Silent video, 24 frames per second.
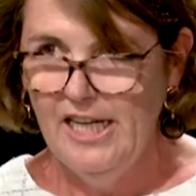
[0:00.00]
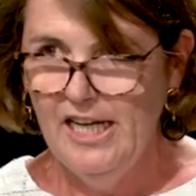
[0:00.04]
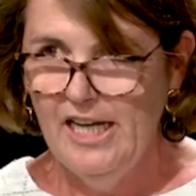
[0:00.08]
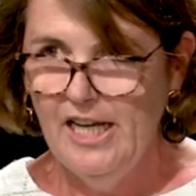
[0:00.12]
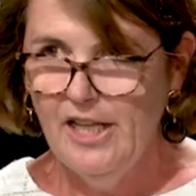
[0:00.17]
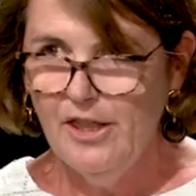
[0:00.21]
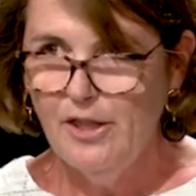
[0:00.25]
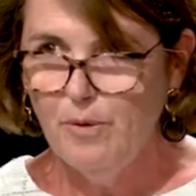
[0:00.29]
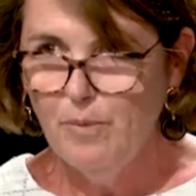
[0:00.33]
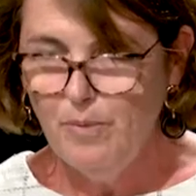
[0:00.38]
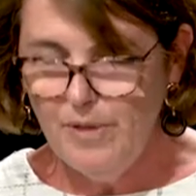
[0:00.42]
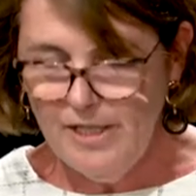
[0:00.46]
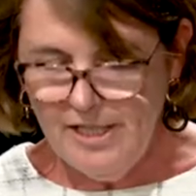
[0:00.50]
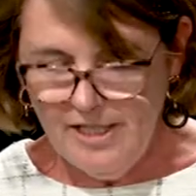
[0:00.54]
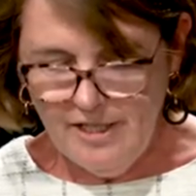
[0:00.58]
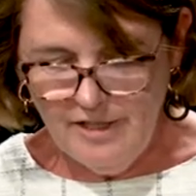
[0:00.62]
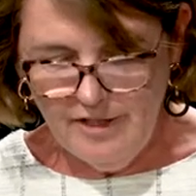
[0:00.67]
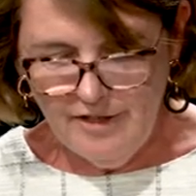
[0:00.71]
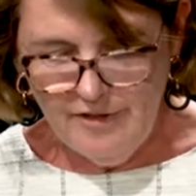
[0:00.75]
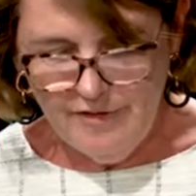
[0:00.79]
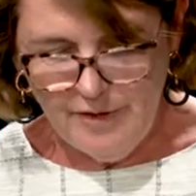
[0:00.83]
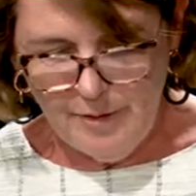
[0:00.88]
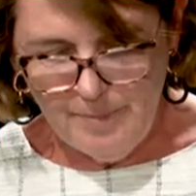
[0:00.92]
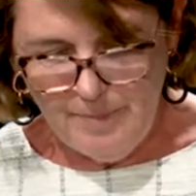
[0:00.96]
the winner
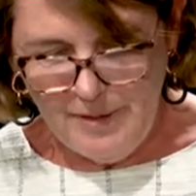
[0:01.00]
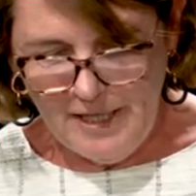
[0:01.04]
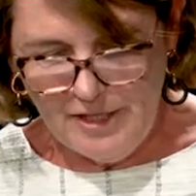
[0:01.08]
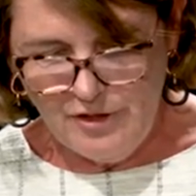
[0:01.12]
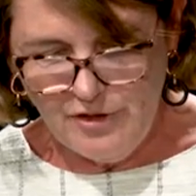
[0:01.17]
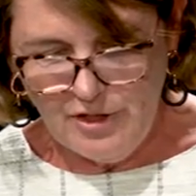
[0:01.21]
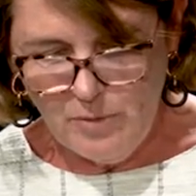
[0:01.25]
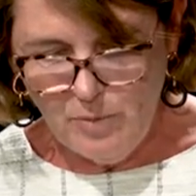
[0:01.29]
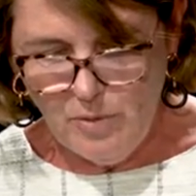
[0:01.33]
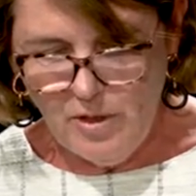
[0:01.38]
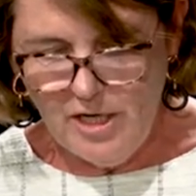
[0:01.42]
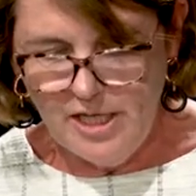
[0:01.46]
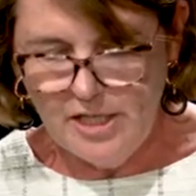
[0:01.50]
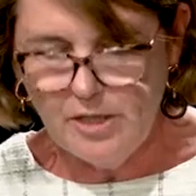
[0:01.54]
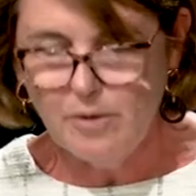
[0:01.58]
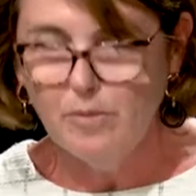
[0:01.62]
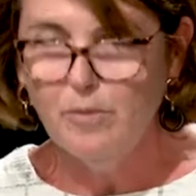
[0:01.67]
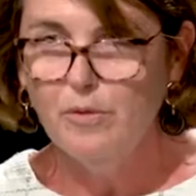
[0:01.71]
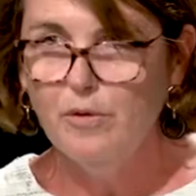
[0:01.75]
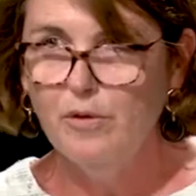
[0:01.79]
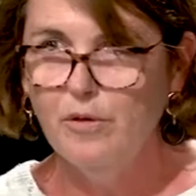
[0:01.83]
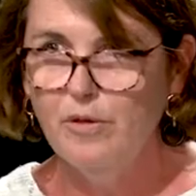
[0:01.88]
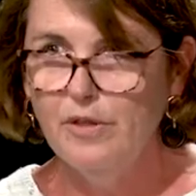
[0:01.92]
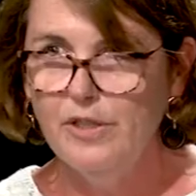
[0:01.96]
of the Patrick White
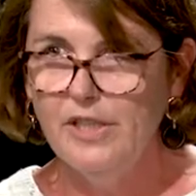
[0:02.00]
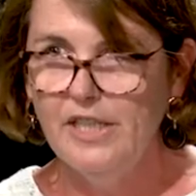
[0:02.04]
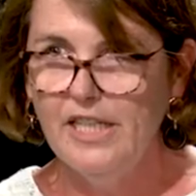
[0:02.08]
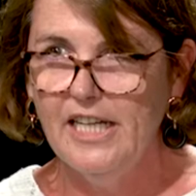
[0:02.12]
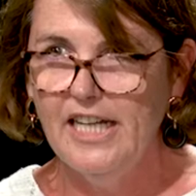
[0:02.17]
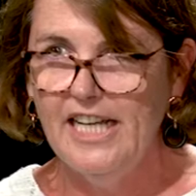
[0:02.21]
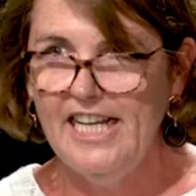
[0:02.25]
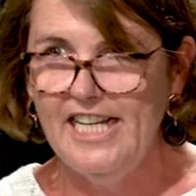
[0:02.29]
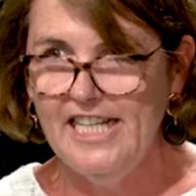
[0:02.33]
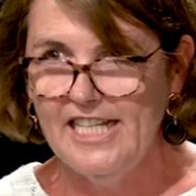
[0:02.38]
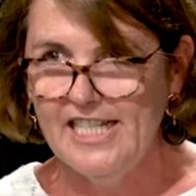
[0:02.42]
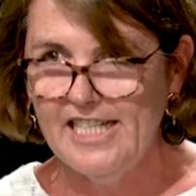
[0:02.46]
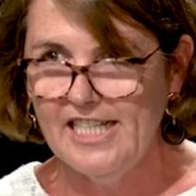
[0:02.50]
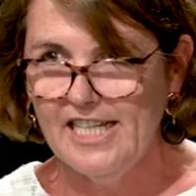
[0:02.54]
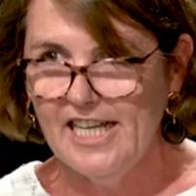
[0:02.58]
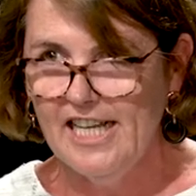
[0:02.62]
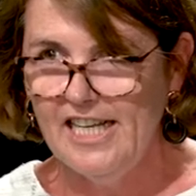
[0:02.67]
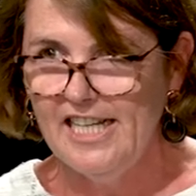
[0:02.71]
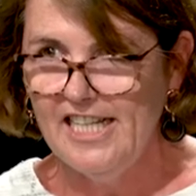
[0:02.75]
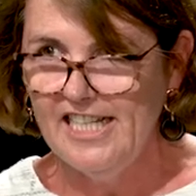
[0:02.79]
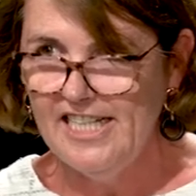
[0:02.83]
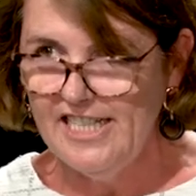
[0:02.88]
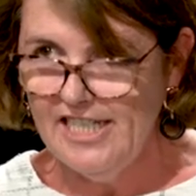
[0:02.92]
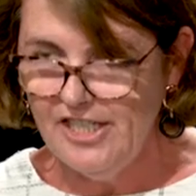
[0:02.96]
Award is
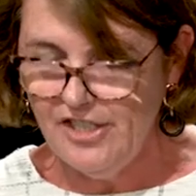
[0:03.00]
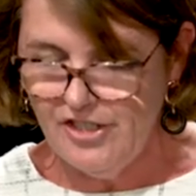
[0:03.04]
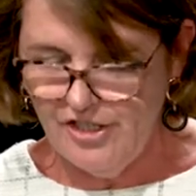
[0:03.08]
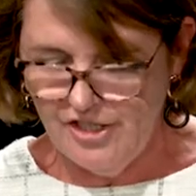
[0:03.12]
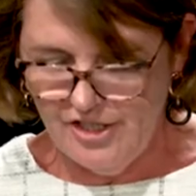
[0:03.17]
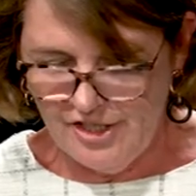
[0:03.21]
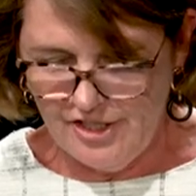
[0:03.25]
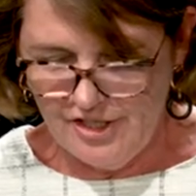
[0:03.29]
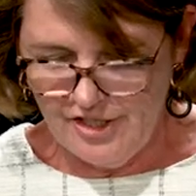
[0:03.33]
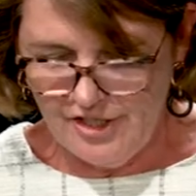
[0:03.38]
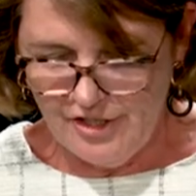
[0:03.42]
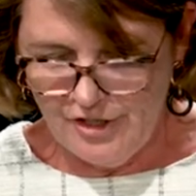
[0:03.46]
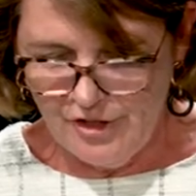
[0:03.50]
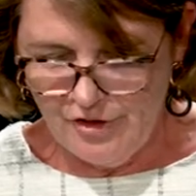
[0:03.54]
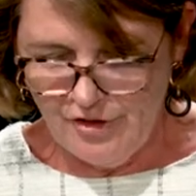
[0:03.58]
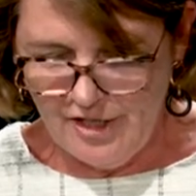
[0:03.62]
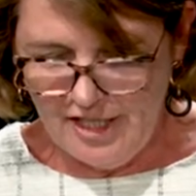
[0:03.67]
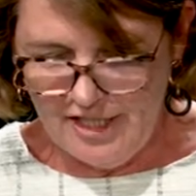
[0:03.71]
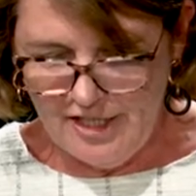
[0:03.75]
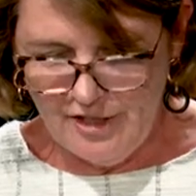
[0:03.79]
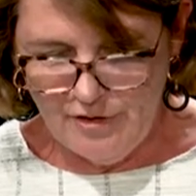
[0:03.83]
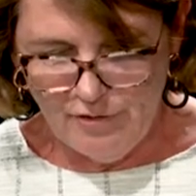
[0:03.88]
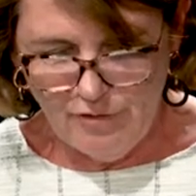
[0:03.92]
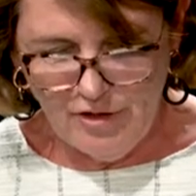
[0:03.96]
an Indigenous
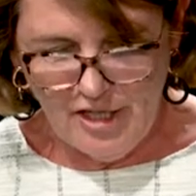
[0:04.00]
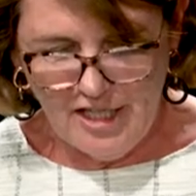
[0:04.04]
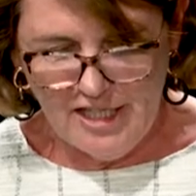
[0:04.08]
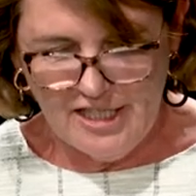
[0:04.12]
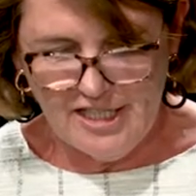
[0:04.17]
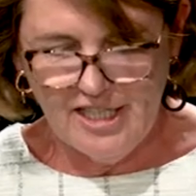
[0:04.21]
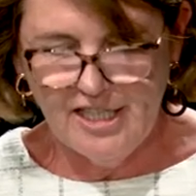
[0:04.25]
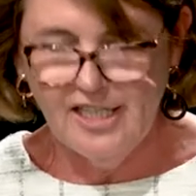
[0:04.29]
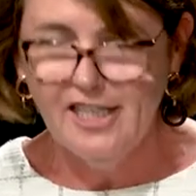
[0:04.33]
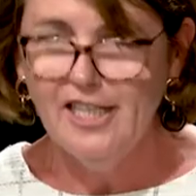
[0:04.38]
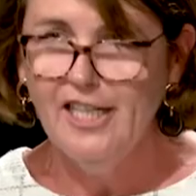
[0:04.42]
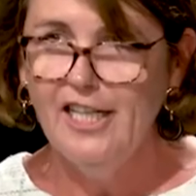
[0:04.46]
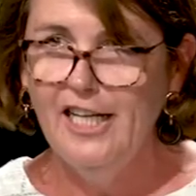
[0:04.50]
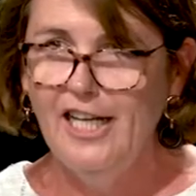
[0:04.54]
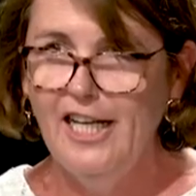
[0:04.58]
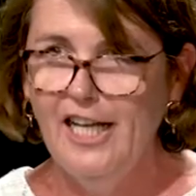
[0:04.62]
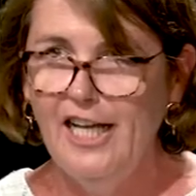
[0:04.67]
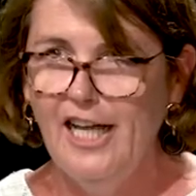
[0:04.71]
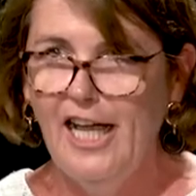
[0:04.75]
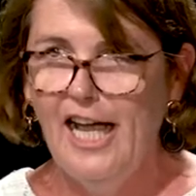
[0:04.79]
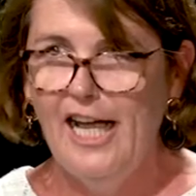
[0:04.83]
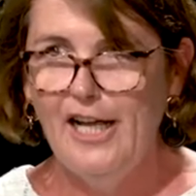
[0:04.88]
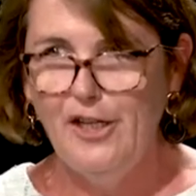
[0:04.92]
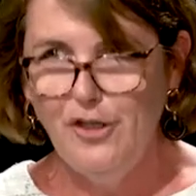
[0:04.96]
Australian writer,
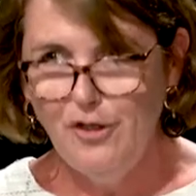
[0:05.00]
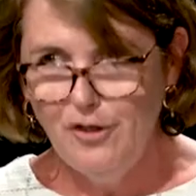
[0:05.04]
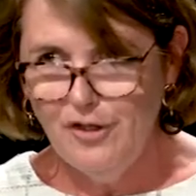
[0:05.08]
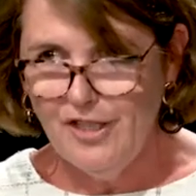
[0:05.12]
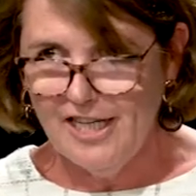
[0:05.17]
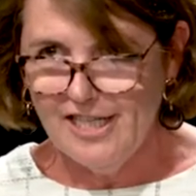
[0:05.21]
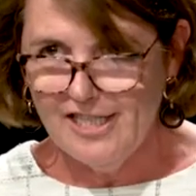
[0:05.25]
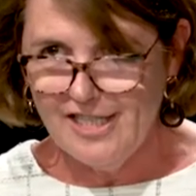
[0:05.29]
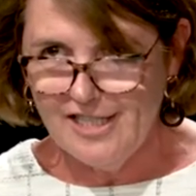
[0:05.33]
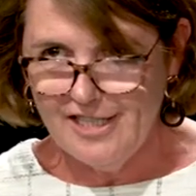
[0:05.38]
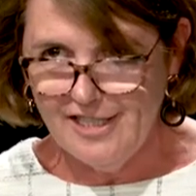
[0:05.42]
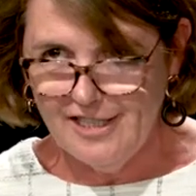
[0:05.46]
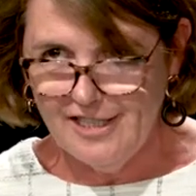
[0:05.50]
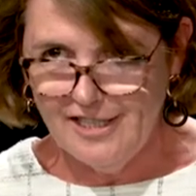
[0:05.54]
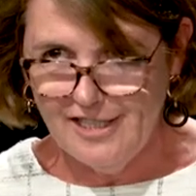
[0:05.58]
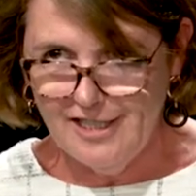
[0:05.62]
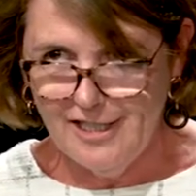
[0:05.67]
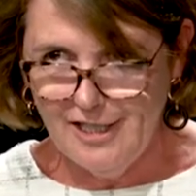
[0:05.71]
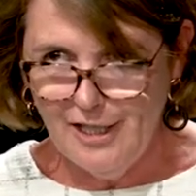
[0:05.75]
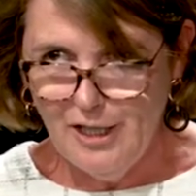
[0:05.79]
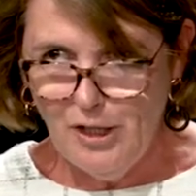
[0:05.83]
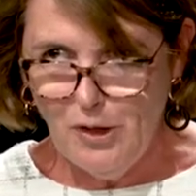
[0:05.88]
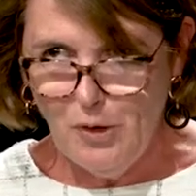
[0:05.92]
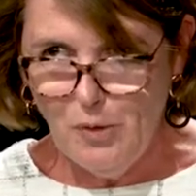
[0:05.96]
and you guessed it,
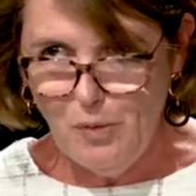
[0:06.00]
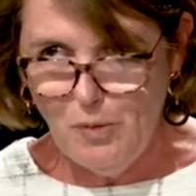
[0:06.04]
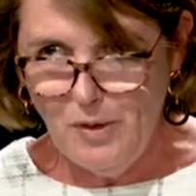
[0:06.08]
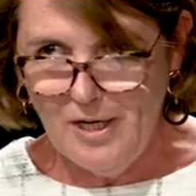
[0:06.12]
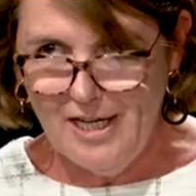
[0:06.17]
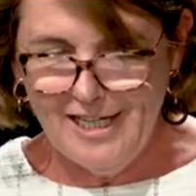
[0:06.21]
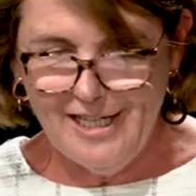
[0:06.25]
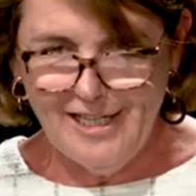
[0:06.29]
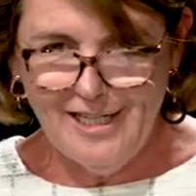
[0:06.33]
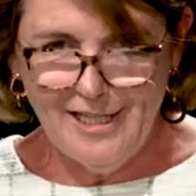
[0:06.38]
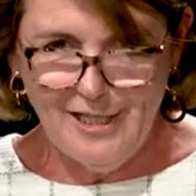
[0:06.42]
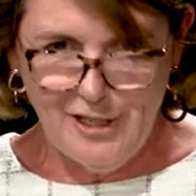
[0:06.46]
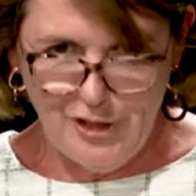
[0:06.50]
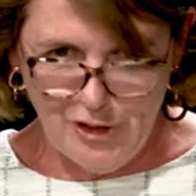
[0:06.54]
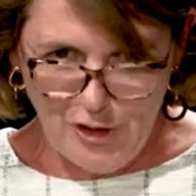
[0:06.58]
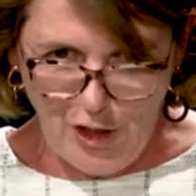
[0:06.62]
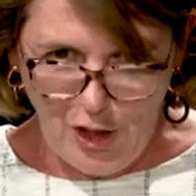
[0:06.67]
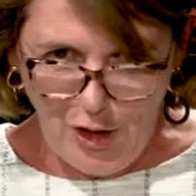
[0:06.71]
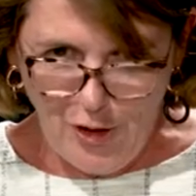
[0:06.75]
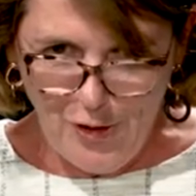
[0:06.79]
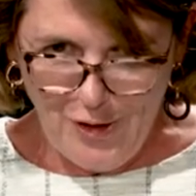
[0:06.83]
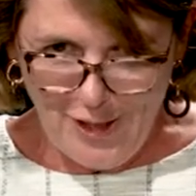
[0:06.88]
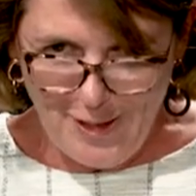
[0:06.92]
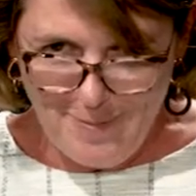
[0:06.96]
one
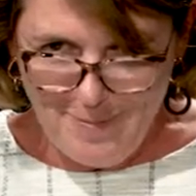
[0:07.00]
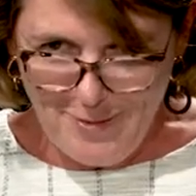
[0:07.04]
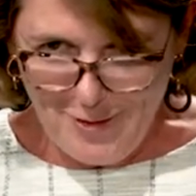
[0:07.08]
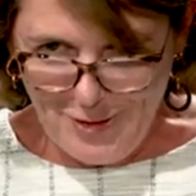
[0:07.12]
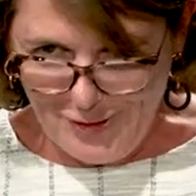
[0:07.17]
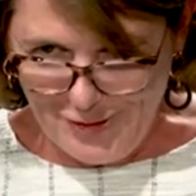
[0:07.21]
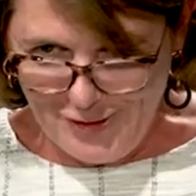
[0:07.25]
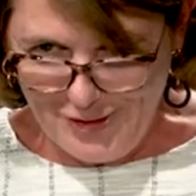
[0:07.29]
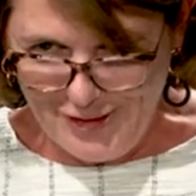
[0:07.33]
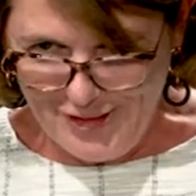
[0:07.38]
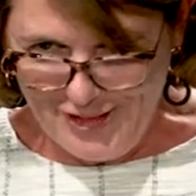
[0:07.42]
Tony Birch.